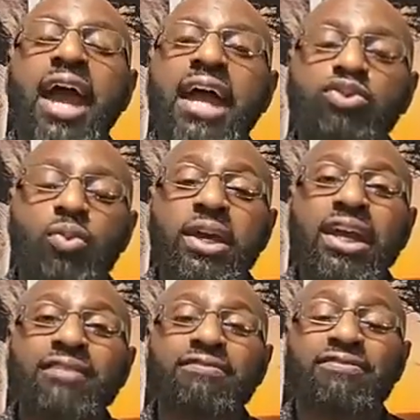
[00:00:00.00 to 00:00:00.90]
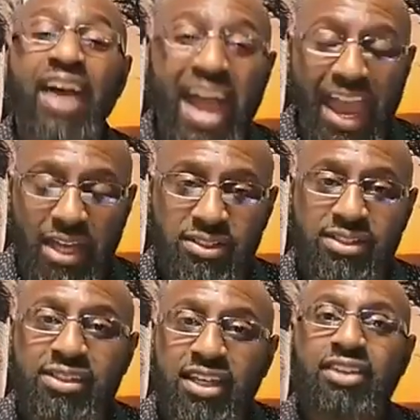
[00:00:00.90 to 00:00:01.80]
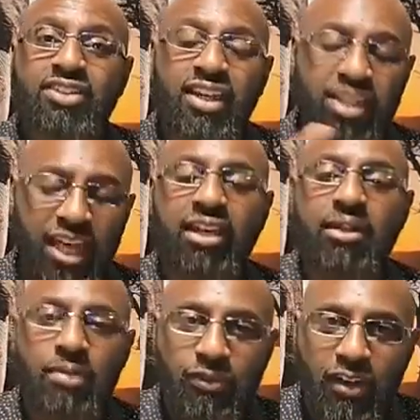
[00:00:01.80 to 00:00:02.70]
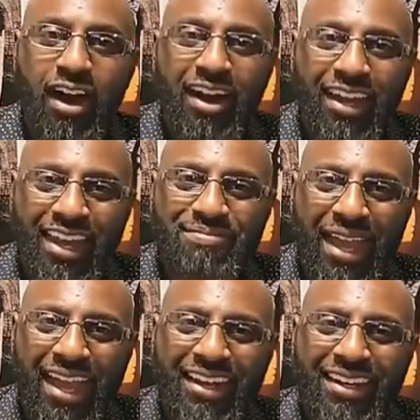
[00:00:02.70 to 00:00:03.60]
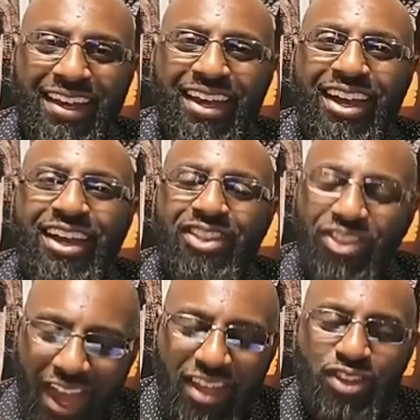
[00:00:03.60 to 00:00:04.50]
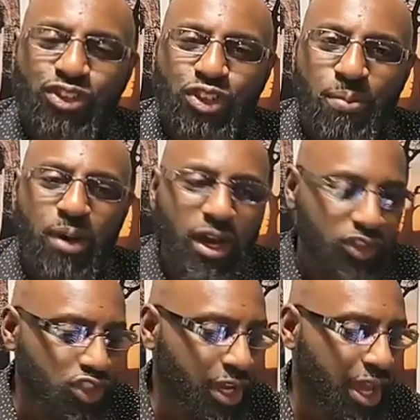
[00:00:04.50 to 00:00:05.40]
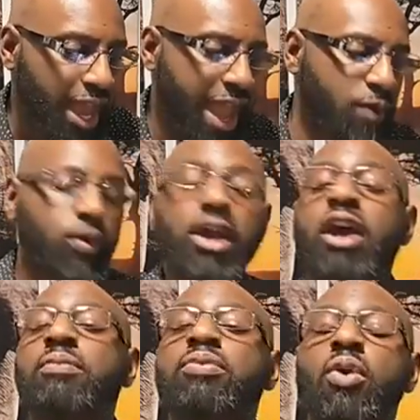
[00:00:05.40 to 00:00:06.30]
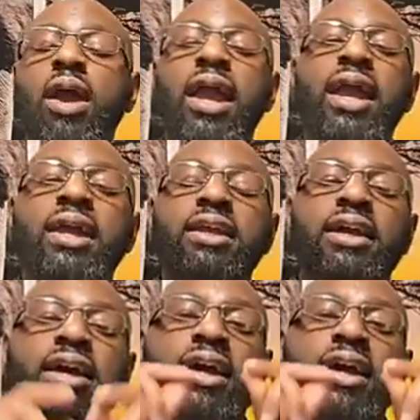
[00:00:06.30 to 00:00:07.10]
as we advance the kingdom of God. Amen. Thank you so much. And we are praying